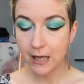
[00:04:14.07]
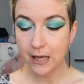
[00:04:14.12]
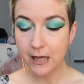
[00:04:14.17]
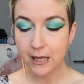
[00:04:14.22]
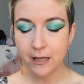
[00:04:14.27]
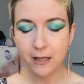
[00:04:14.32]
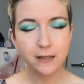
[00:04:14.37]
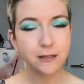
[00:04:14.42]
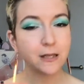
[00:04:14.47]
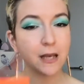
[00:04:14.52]

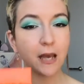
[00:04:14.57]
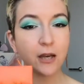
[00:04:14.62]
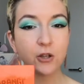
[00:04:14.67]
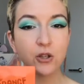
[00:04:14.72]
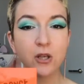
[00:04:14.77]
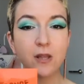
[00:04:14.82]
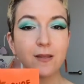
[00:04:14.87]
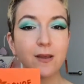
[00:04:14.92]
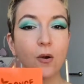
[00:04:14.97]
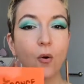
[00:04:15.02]
is
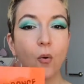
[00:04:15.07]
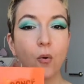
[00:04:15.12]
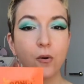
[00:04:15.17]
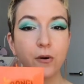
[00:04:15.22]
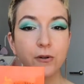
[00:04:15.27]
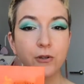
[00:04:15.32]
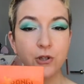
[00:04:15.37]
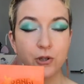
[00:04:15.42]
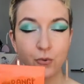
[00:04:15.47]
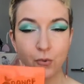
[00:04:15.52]
actually the
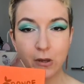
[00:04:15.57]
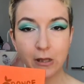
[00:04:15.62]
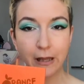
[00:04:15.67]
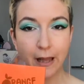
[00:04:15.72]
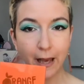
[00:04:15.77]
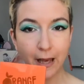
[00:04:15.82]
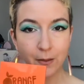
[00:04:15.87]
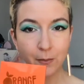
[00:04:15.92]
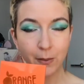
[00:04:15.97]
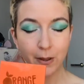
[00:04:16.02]
Orange You
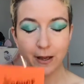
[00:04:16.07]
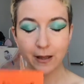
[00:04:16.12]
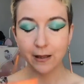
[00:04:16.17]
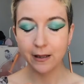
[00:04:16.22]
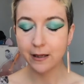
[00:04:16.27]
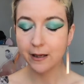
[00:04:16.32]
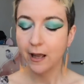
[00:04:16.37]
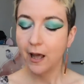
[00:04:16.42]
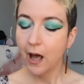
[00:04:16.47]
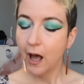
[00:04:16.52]
Glad
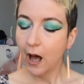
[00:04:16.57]
palette.